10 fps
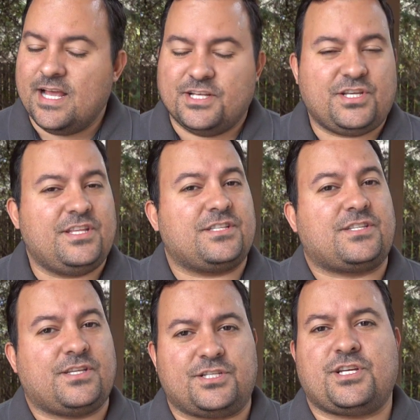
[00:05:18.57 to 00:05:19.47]
She did
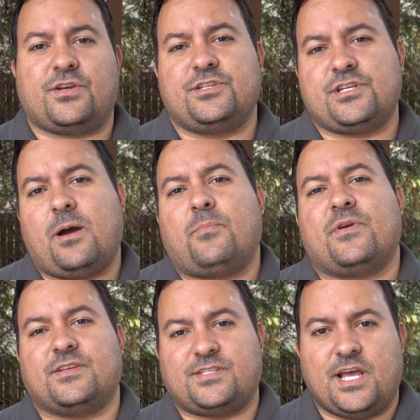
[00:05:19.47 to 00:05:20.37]
such a good job
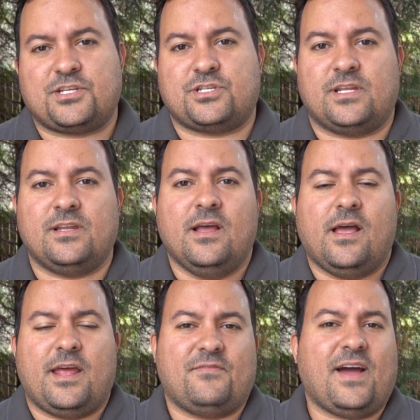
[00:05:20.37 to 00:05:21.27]
with the session,
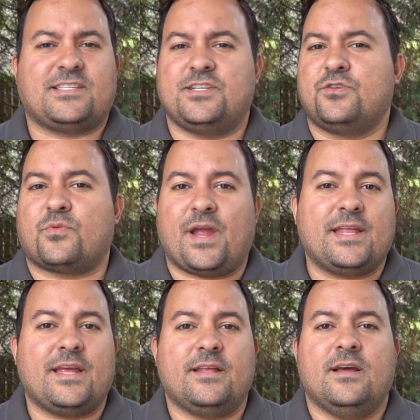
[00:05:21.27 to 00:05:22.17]
and if I had to
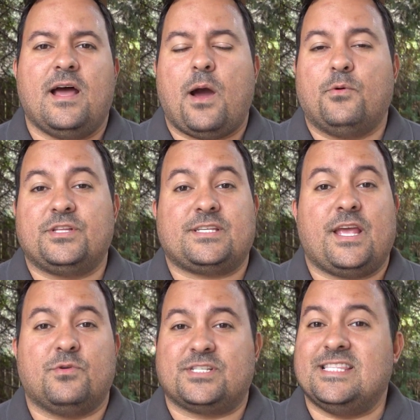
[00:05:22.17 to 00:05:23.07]
grade it, I would
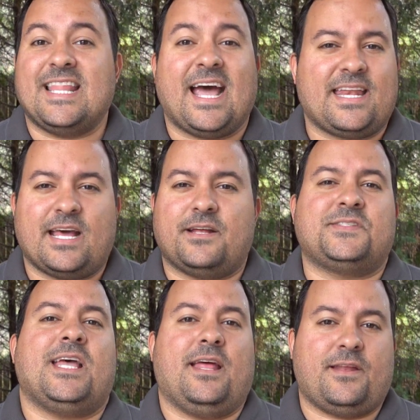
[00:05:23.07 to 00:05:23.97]
say it was 9 out of
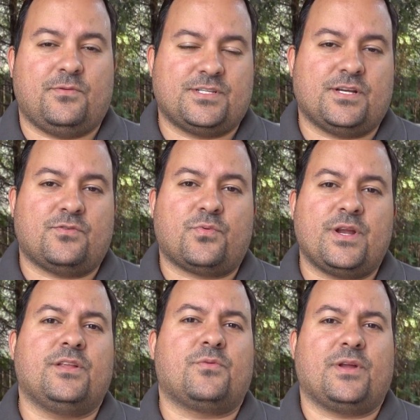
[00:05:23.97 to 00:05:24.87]
10. It was a
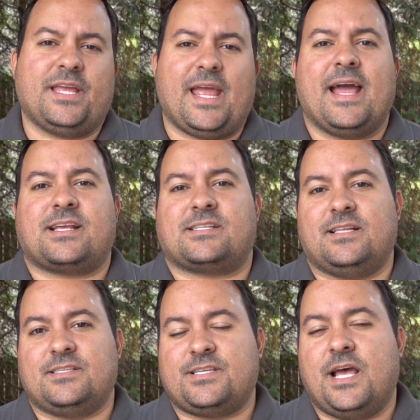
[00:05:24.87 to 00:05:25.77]
really, really
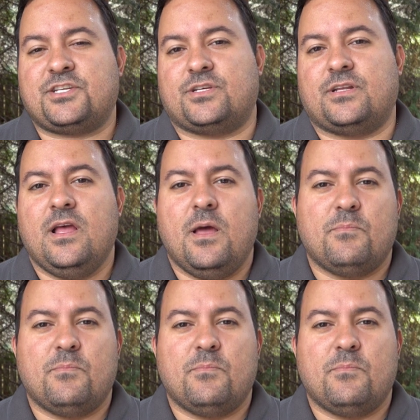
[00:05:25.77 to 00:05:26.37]
excellent session.